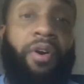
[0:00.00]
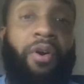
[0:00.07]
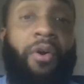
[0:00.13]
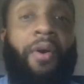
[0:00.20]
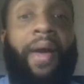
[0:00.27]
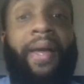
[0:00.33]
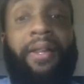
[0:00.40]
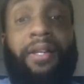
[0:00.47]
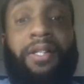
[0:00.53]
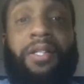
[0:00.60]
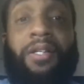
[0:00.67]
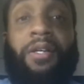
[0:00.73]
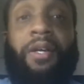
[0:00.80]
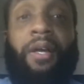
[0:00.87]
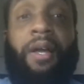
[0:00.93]
Or, hey,
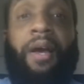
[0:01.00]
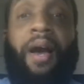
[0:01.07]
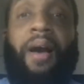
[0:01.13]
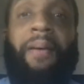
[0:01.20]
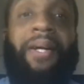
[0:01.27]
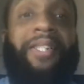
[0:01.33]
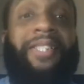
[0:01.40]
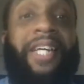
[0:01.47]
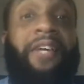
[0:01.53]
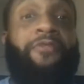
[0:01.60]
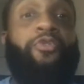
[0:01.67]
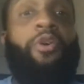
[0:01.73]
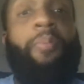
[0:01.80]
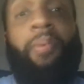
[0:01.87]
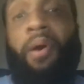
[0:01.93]
listen, I saved
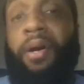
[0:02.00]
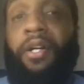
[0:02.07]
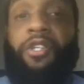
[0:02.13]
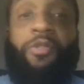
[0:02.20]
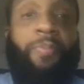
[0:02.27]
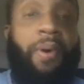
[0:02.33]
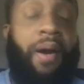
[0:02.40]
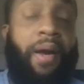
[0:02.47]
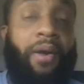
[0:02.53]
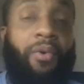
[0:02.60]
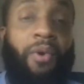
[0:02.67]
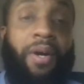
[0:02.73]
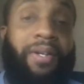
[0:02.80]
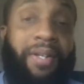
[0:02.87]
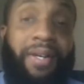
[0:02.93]
you a parking spot, or
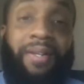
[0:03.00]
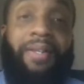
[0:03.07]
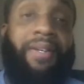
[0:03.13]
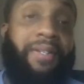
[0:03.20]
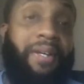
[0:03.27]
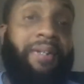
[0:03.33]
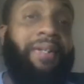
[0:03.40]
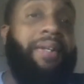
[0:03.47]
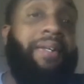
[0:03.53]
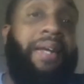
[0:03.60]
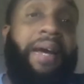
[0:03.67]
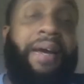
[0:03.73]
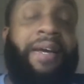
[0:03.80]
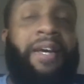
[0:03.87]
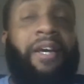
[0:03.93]
I did this, I did that."